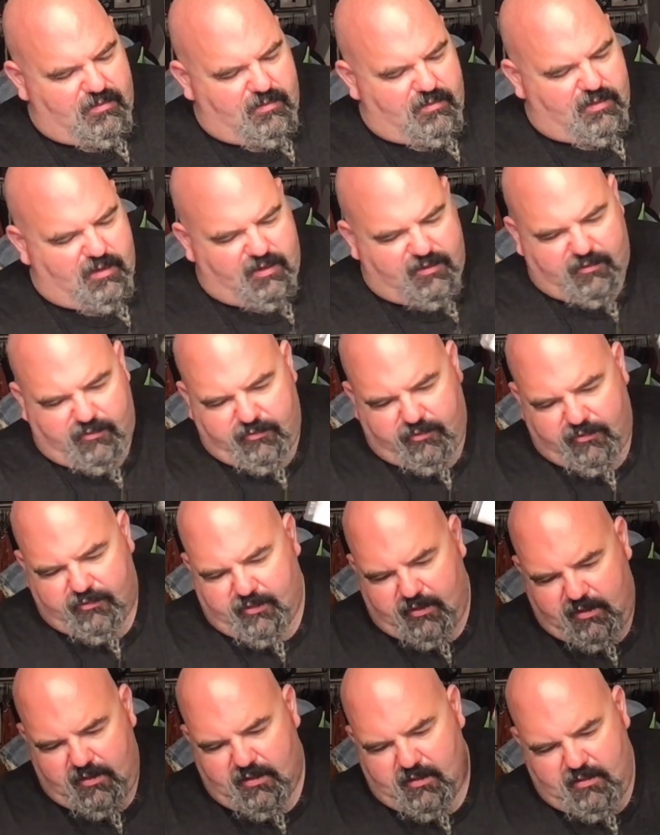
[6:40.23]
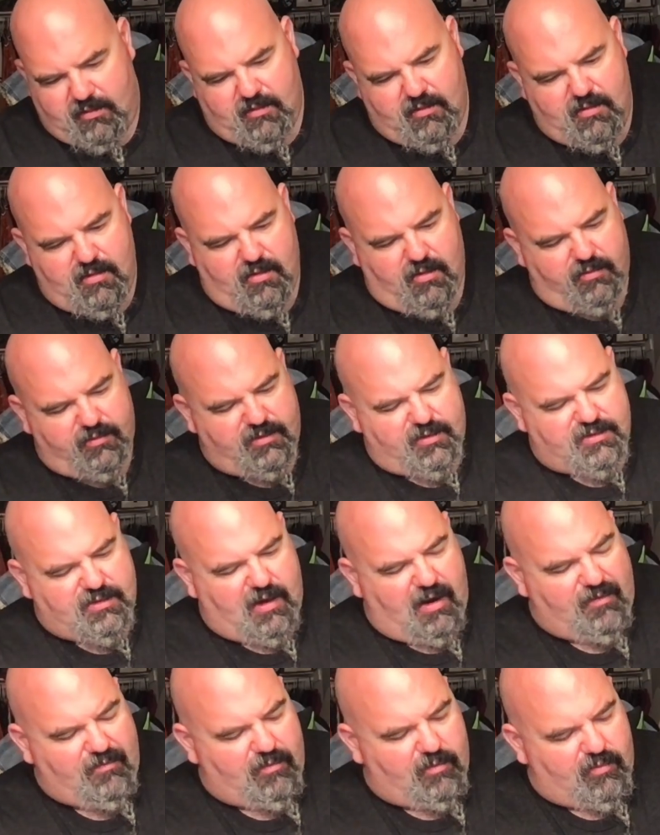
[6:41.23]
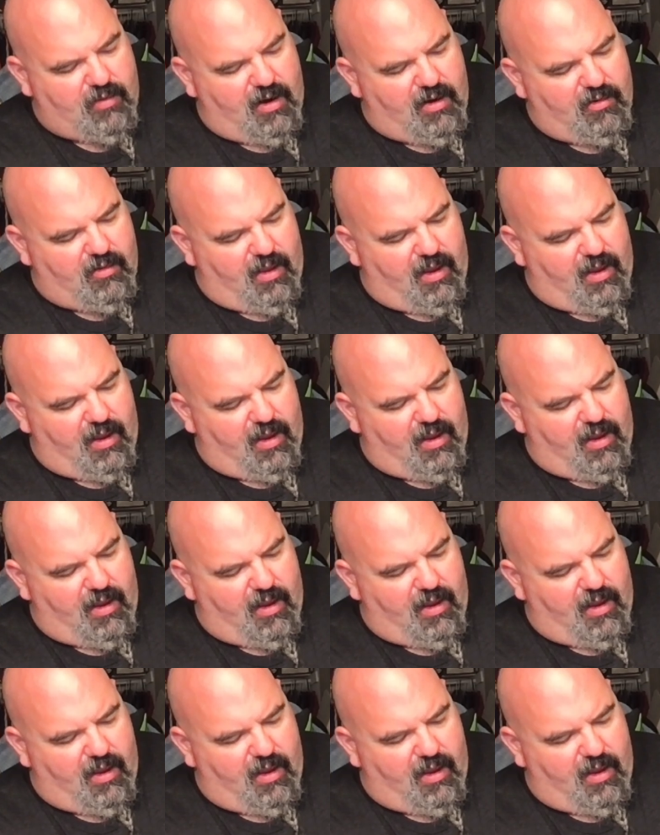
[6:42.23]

That's interesting. Oh, it doesn't have a rattle.